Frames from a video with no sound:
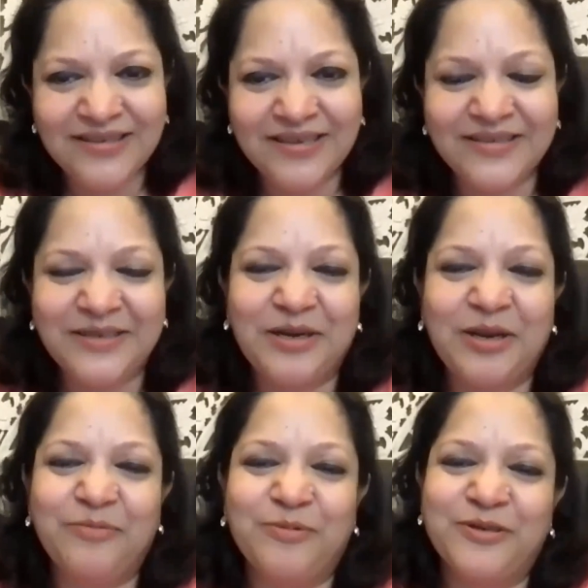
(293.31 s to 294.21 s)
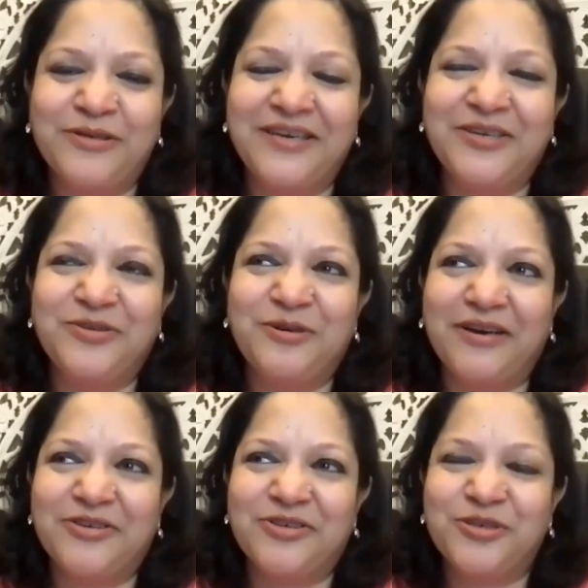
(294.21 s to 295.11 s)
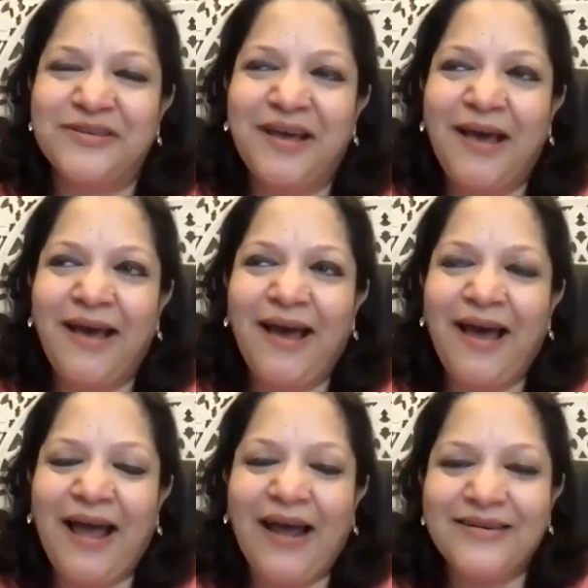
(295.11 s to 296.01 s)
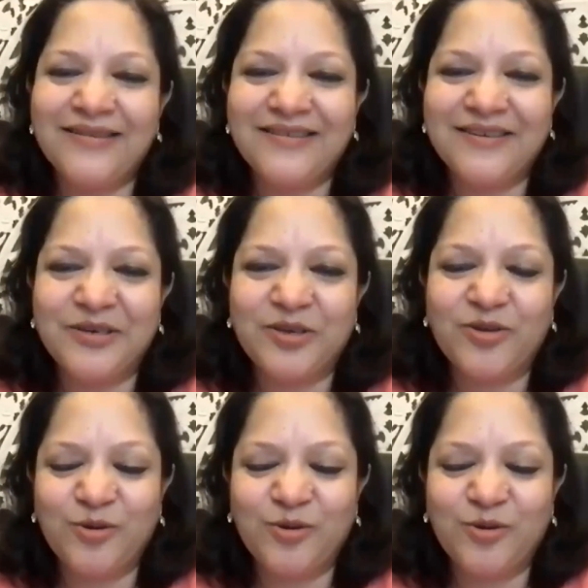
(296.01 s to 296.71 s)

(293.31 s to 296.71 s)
succinctly put introduction. And, I